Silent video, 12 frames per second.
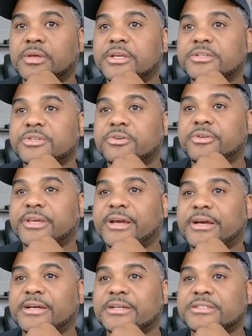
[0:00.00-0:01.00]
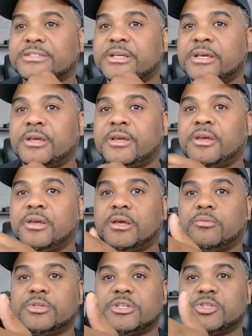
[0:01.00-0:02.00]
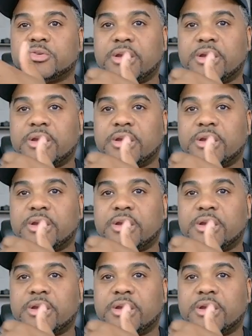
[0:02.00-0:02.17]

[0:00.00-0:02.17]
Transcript: easier on the eyes. And when this